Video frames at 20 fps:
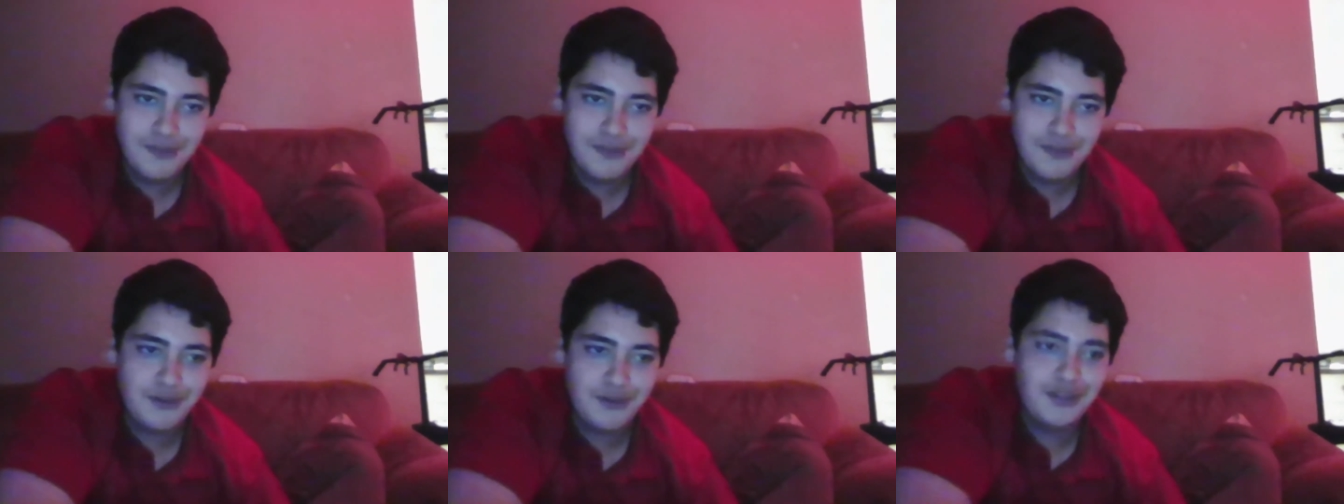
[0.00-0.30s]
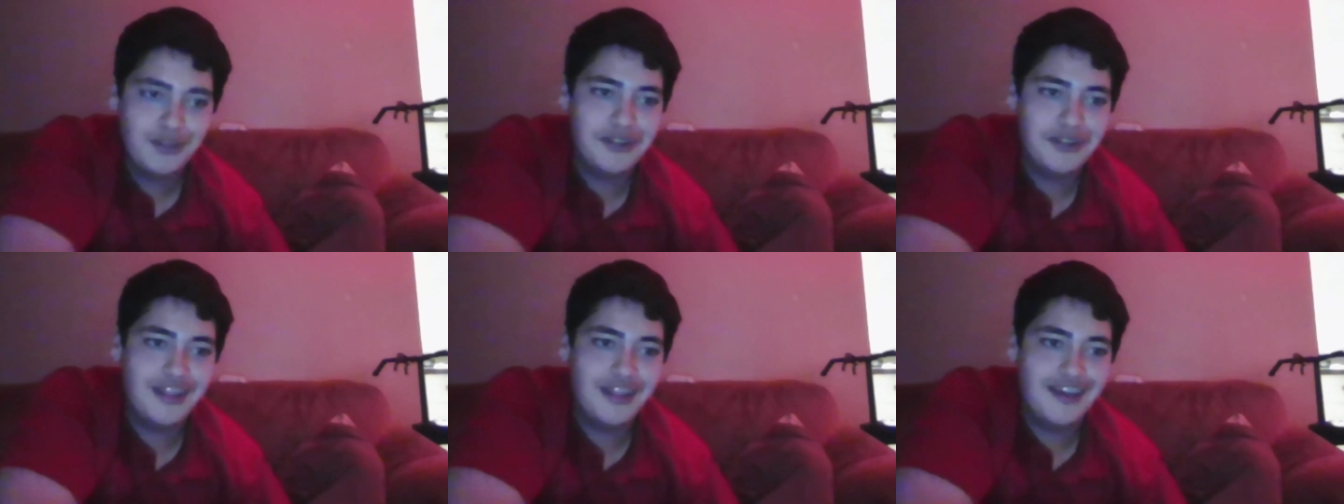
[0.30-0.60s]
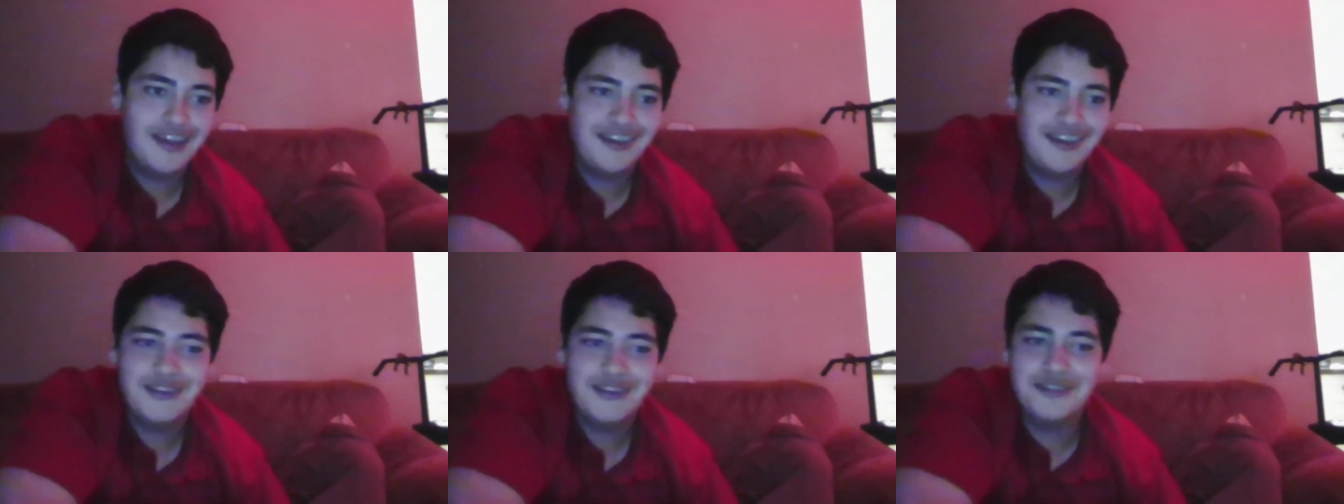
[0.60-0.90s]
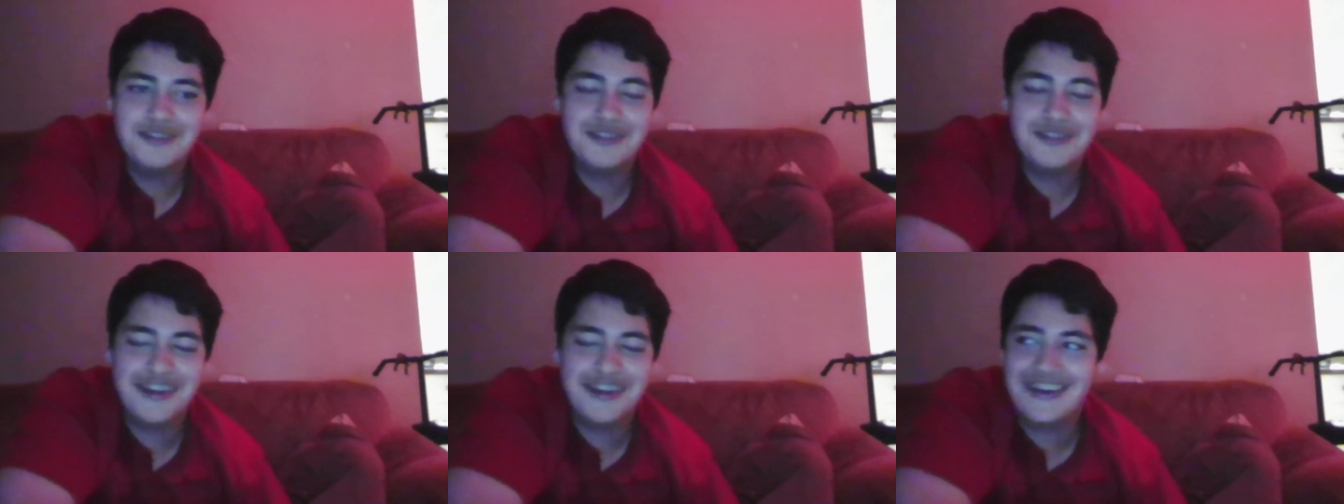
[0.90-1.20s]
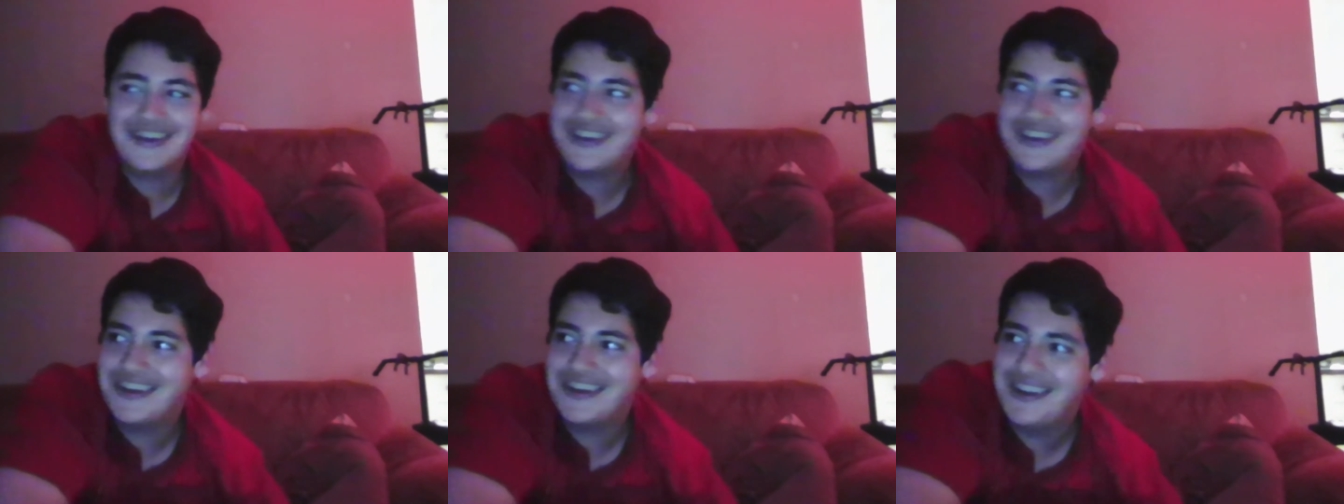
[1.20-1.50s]
You look
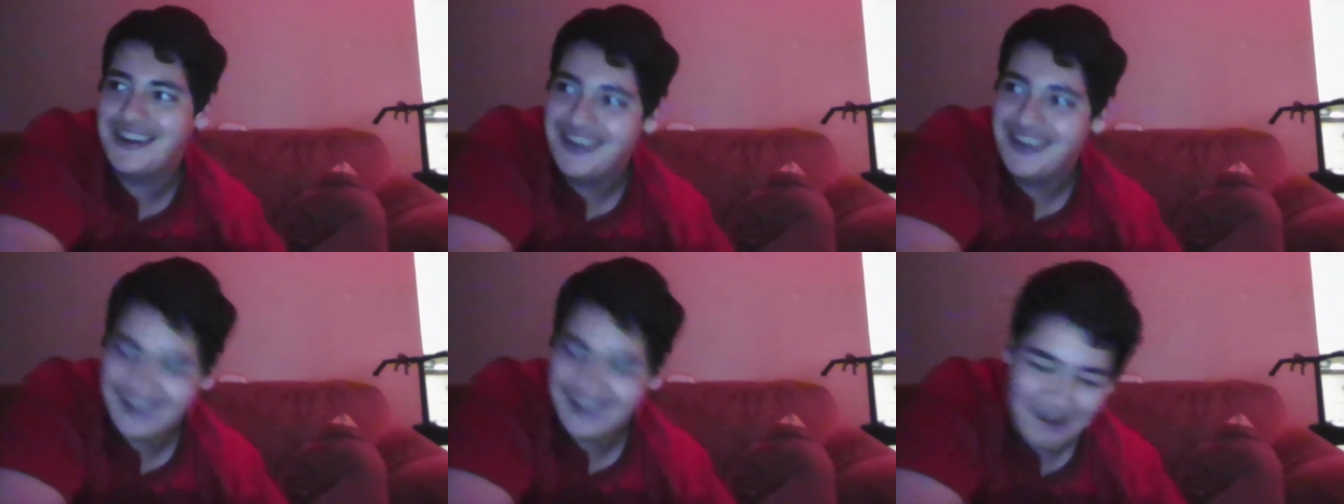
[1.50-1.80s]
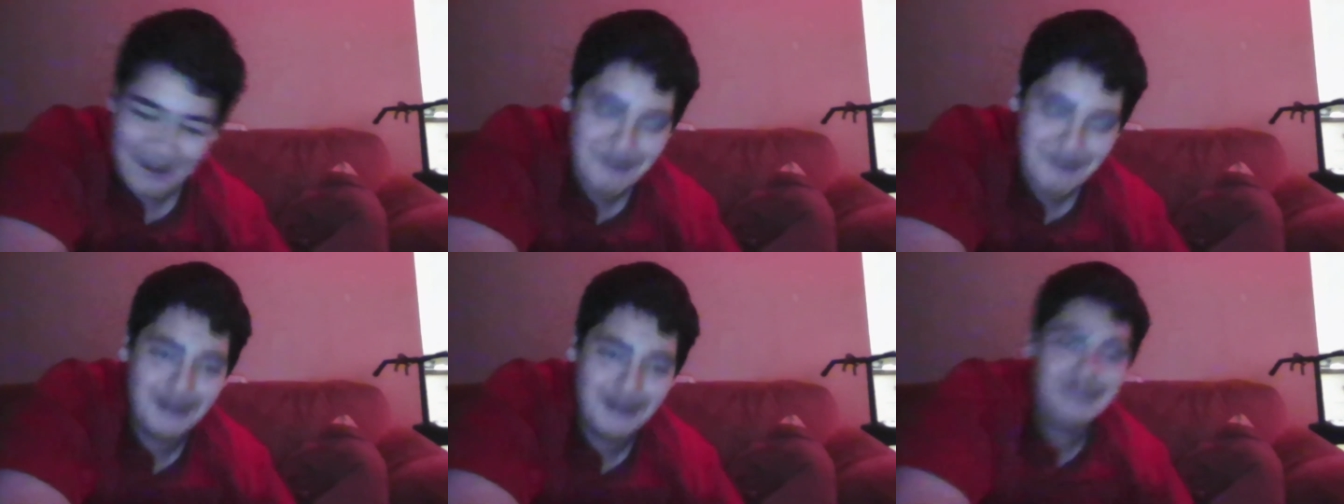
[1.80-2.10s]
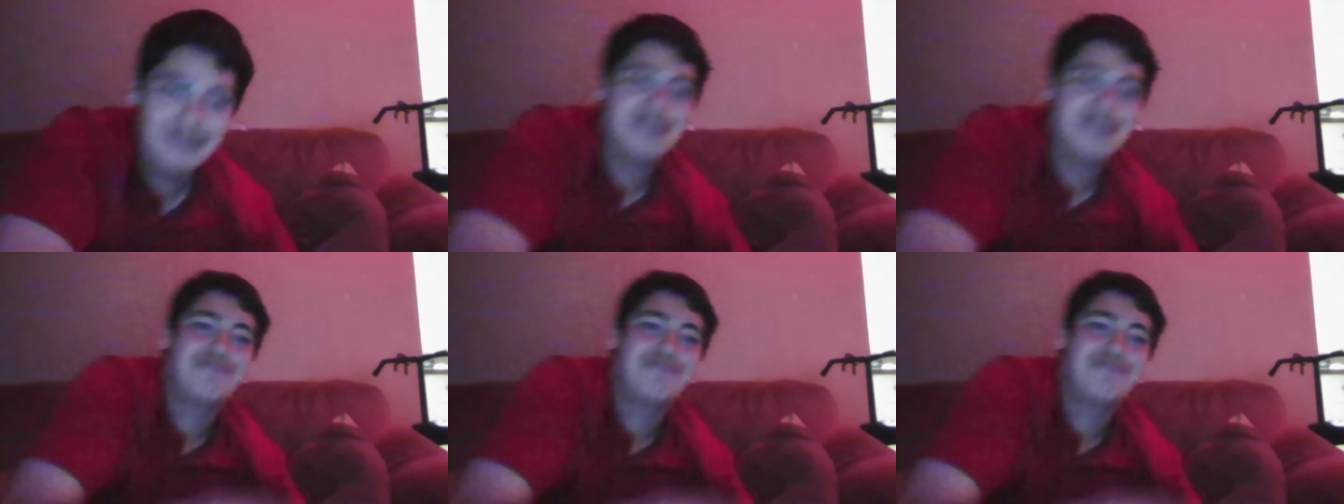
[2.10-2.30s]
like one of those